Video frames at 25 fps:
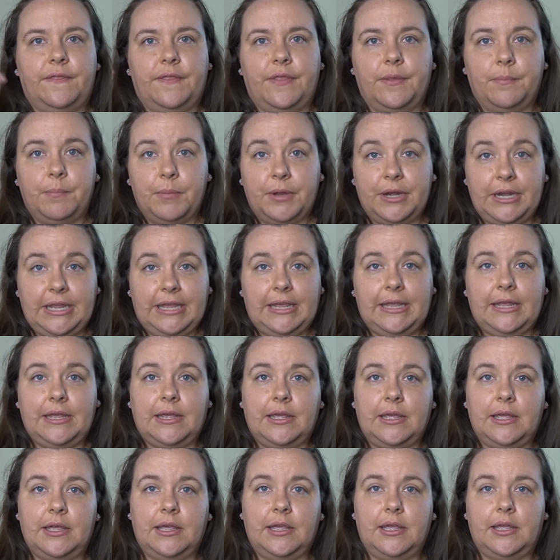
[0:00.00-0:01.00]
money
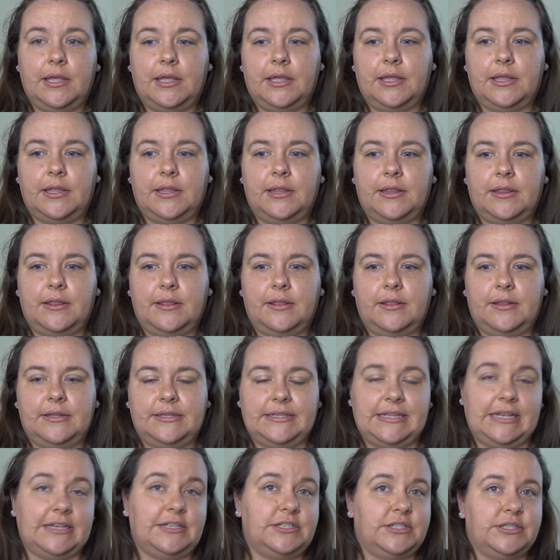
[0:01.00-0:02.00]

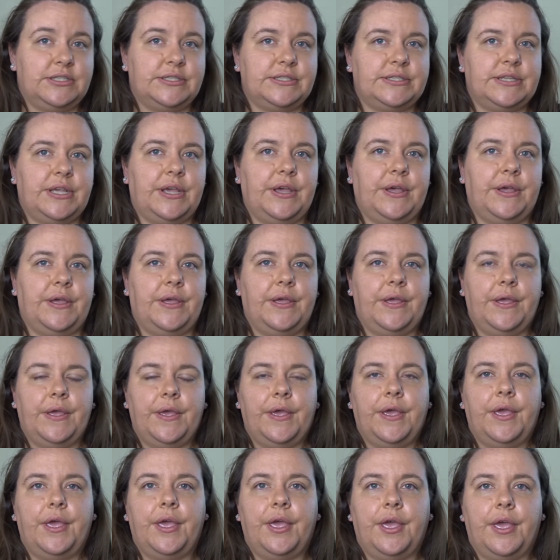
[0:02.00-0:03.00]
sections are,
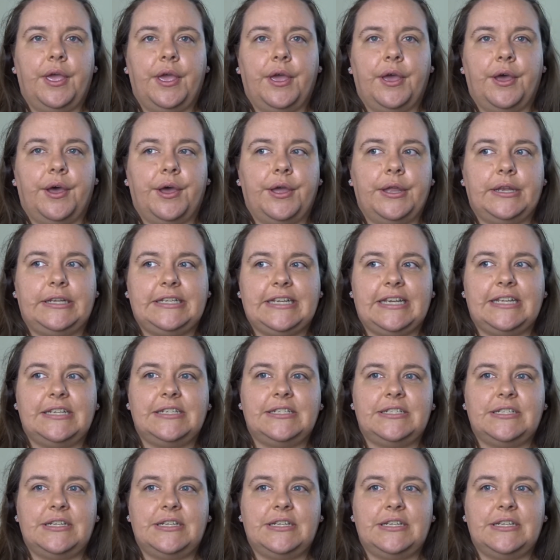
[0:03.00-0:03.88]
I tend